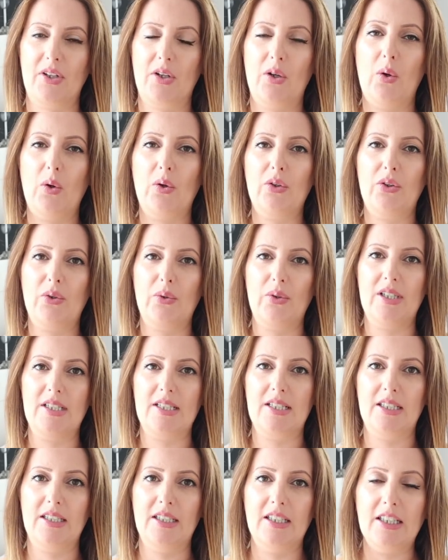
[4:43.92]
go through
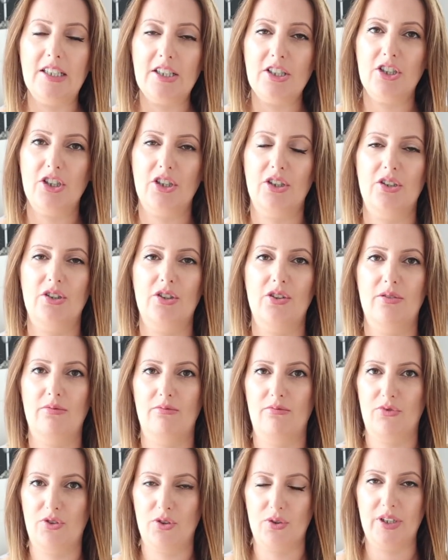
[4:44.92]
this list
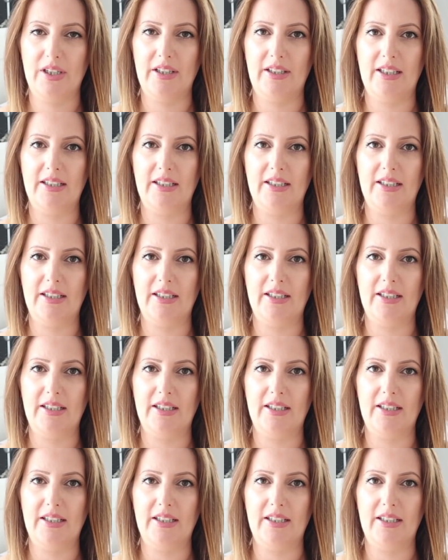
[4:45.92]
during